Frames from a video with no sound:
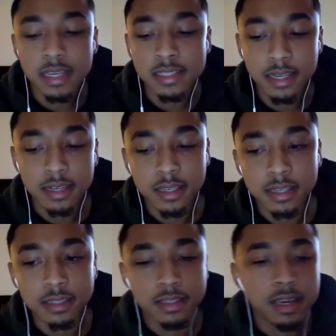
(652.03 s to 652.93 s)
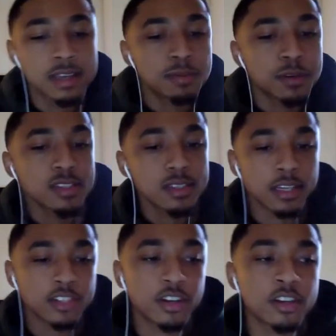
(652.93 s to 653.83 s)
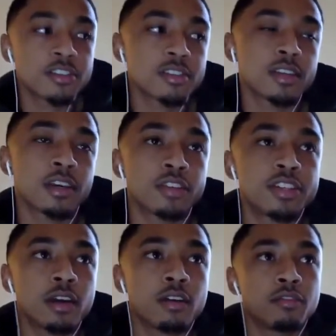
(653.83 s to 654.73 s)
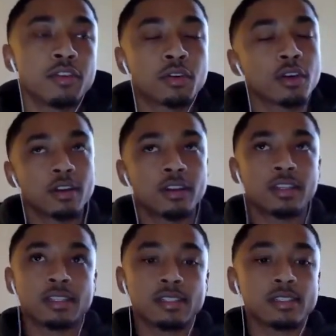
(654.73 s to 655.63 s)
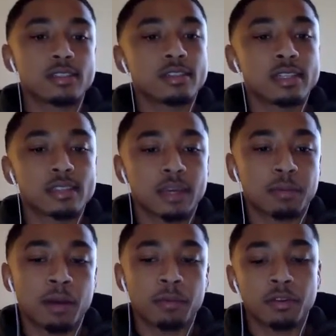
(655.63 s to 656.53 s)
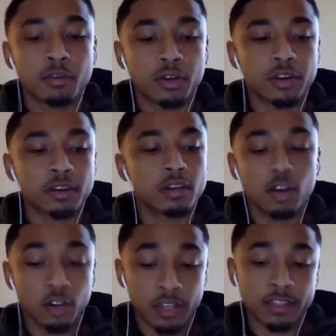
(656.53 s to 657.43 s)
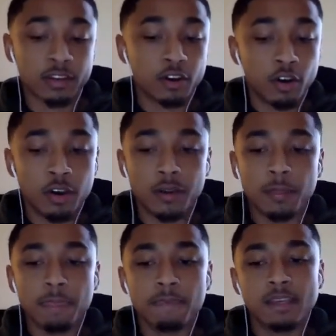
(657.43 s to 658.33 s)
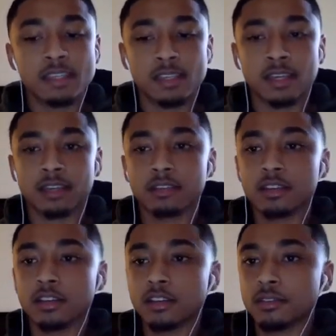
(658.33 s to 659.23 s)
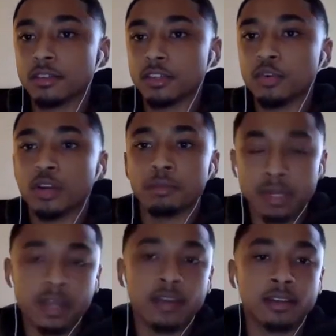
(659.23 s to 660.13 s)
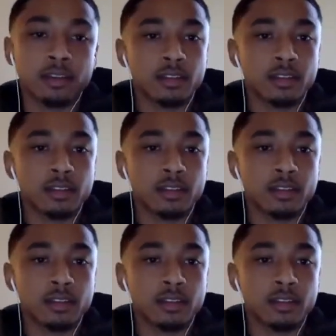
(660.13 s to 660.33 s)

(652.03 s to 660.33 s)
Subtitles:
It's kind of like, as opposed to like trying to just like reach out and fuck with all the niggas that's like popping or working or like that are on. It's like you want to be that nigga.